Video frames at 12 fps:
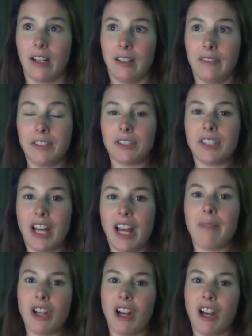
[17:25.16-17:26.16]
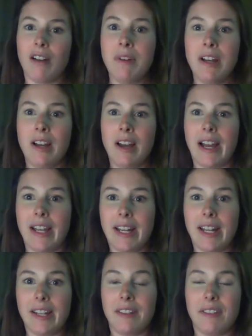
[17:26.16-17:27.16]
full-time job, I
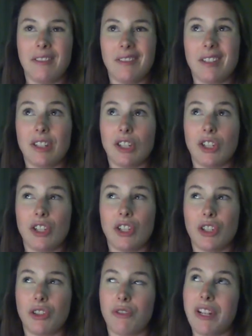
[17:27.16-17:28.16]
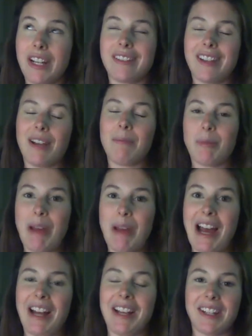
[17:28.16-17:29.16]
had 3 exams
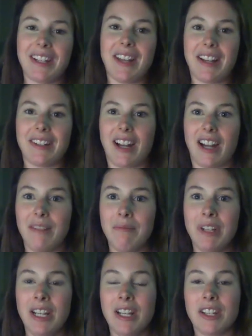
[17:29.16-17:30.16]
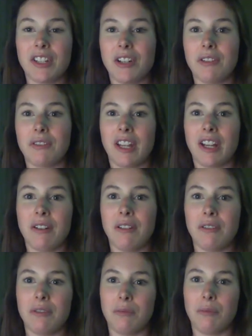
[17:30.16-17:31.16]
passed at that time. So
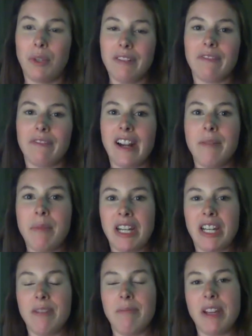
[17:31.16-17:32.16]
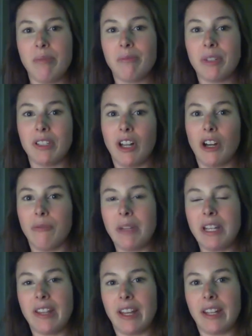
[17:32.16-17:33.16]
there weren't very many people below
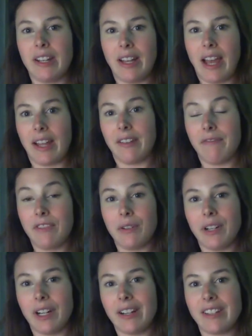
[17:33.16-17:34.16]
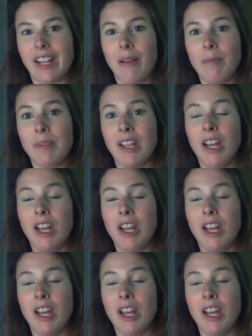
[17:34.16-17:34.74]
me that had fewer exams,